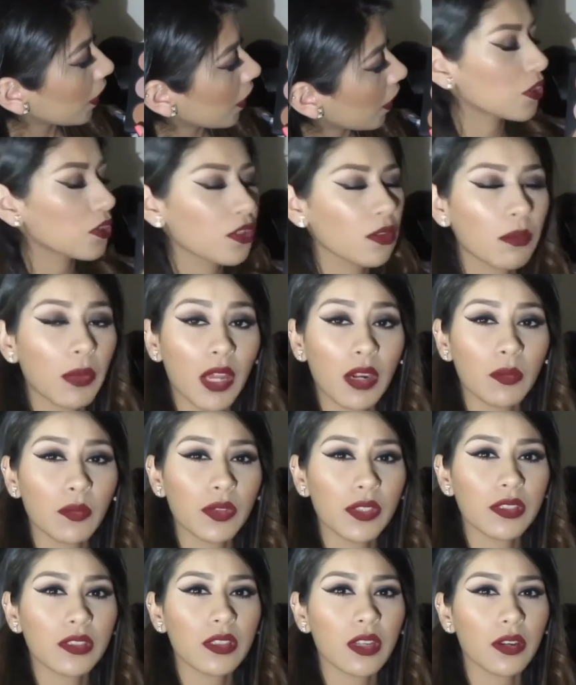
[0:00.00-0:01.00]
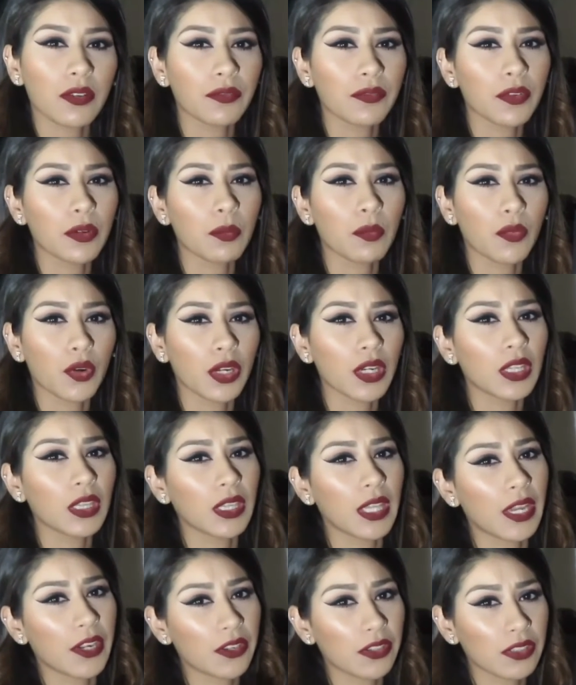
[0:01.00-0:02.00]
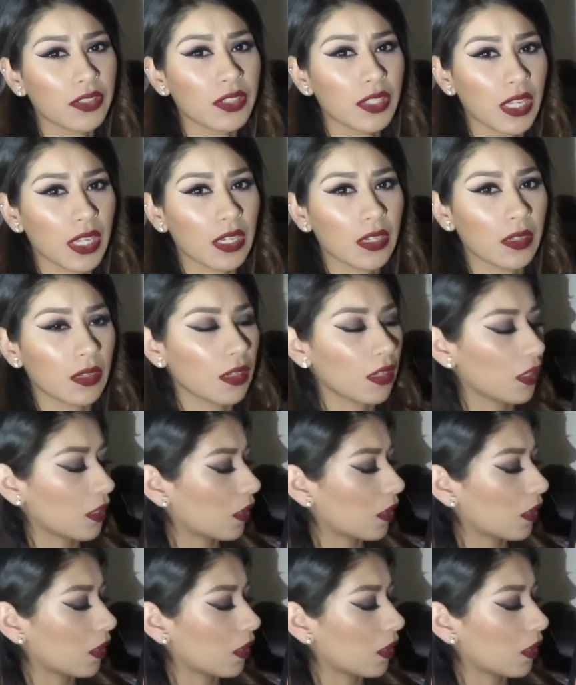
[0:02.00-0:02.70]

The two bottom ones are for more lighter skinned